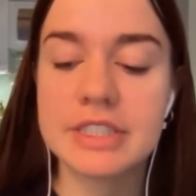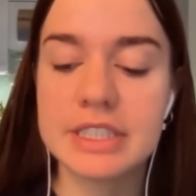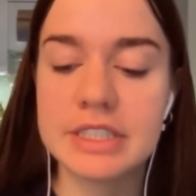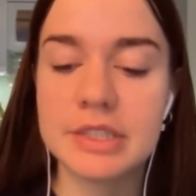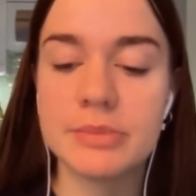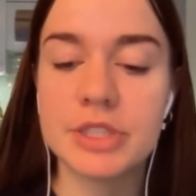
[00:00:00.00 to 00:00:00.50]

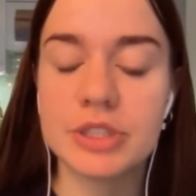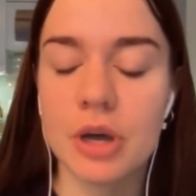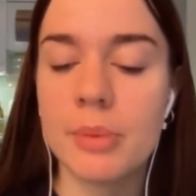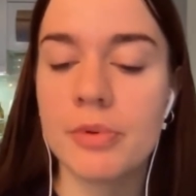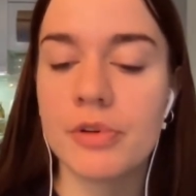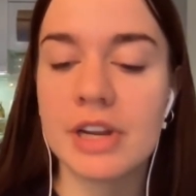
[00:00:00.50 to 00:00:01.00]
system is
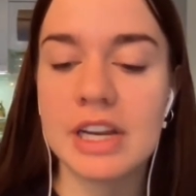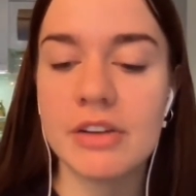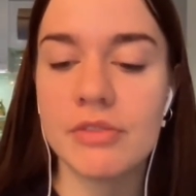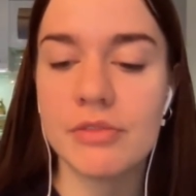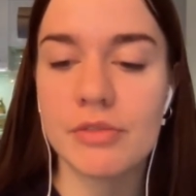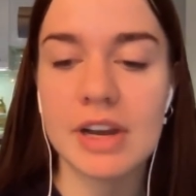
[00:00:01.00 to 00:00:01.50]

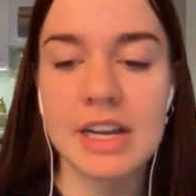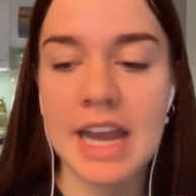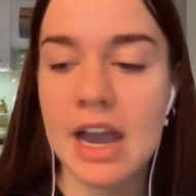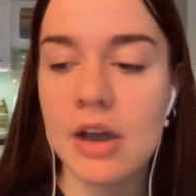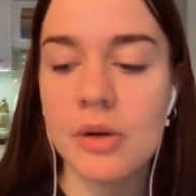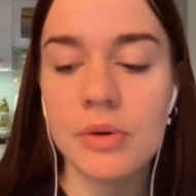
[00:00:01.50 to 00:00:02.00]
operating right
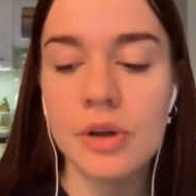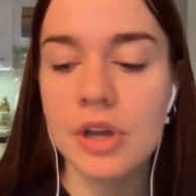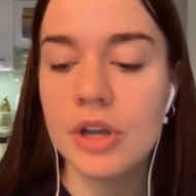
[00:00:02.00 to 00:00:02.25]
now,